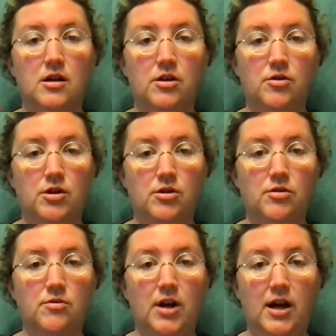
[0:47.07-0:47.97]
You can do
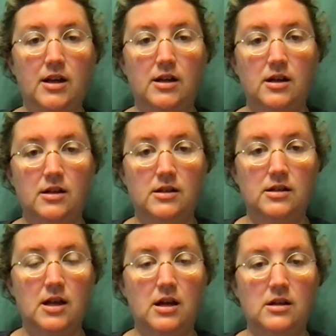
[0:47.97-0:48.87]
United
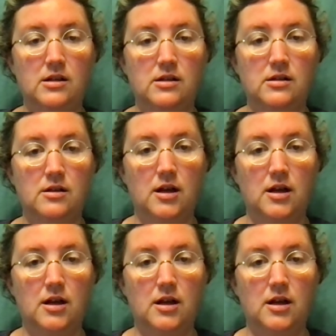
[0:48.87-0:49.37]
States